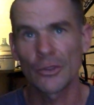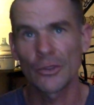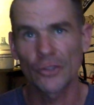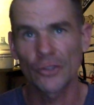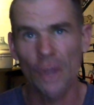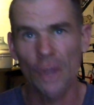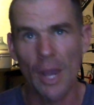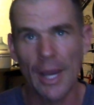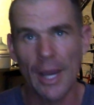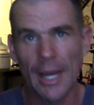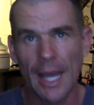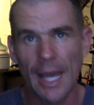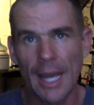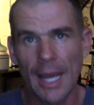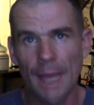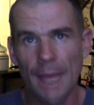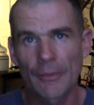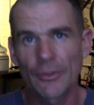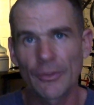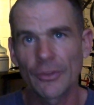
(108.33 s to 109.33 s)

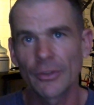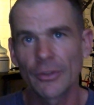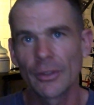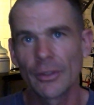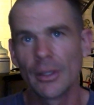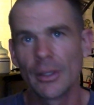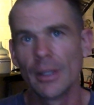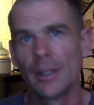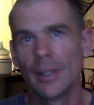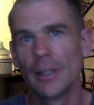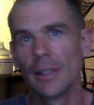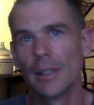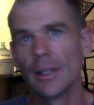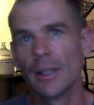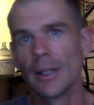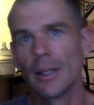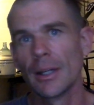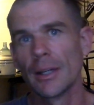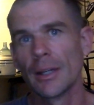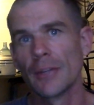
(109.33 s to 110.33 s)
Synapse,
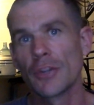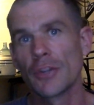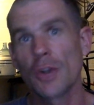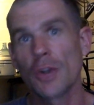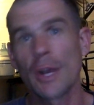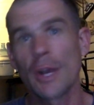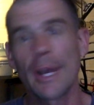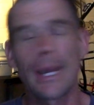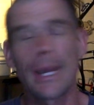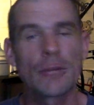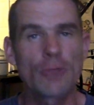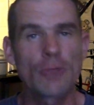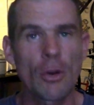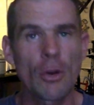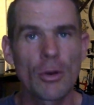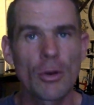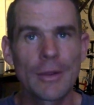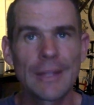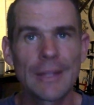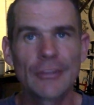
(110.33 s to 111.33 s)
Giant Any
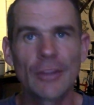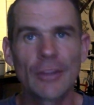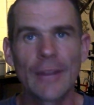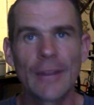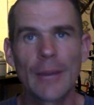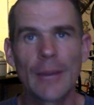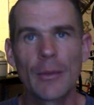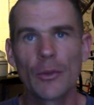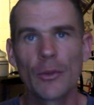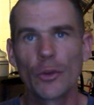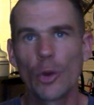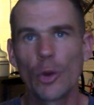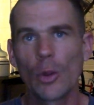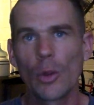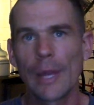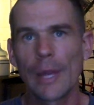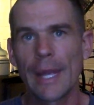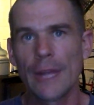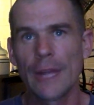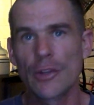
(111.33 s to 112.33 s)
Road, things like that with a
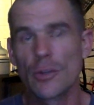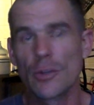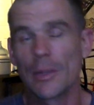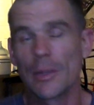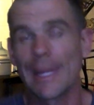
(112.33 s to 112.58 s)
taller head tube.